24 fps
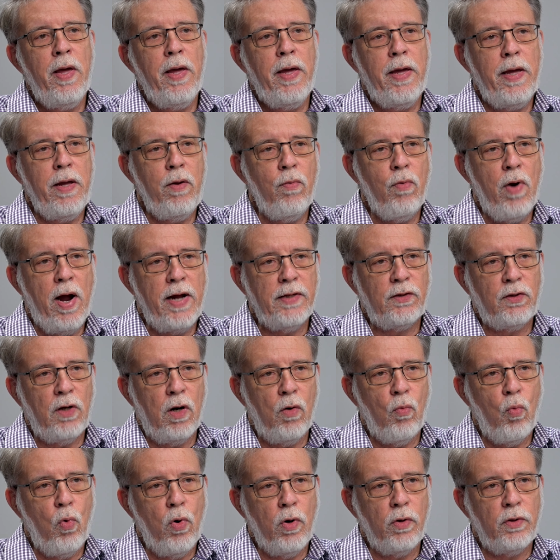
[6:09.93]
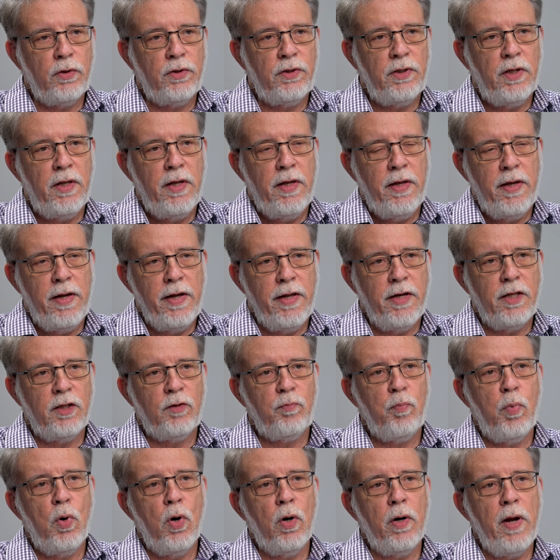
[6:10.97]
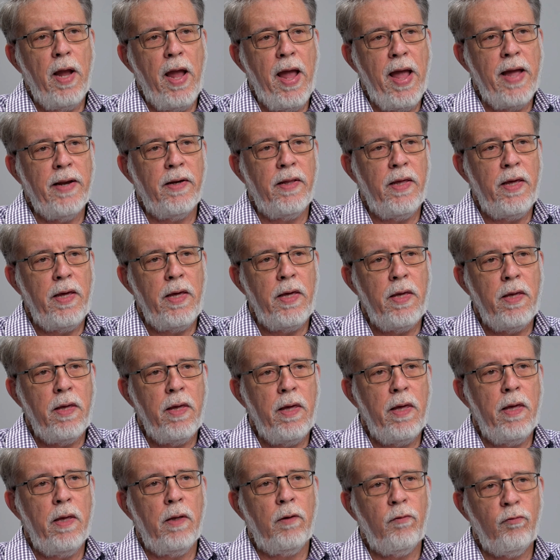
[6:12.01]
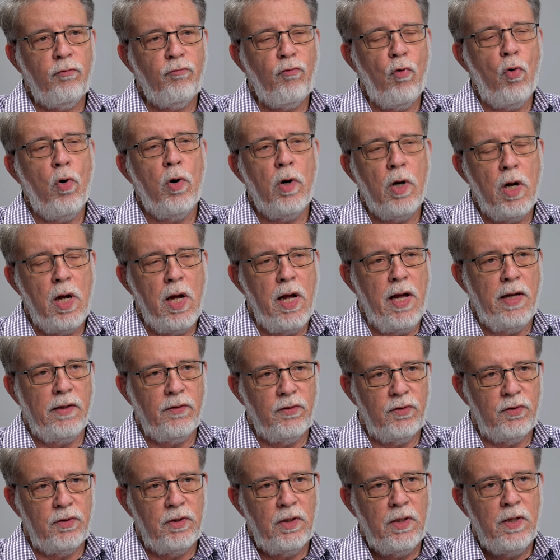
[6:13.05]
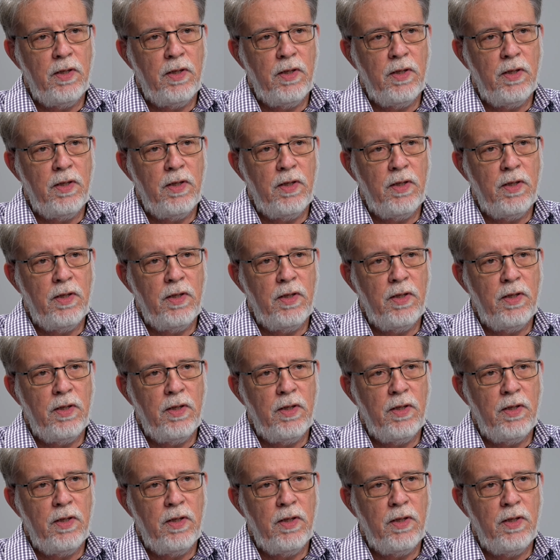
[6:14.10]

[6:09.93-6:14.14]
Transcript: He writes our words in his book, and he is for us.